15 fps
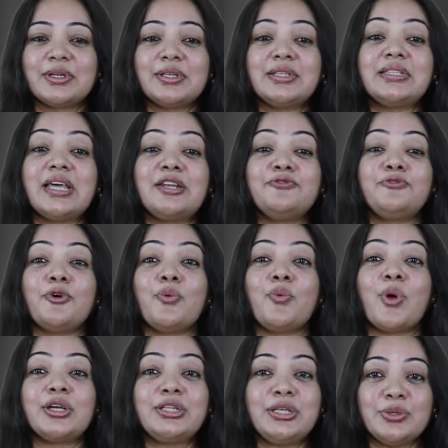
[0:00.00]
Then for
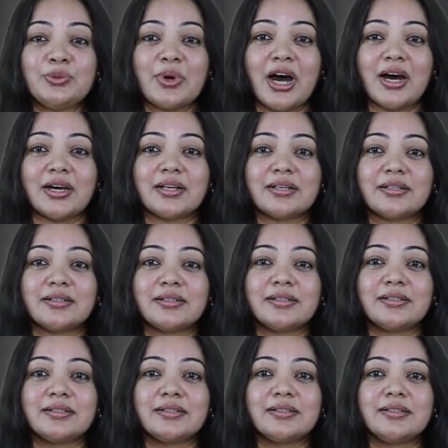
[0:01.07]
what you are?
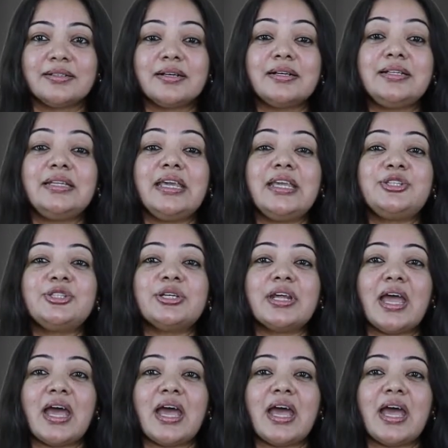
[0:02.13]
A teacher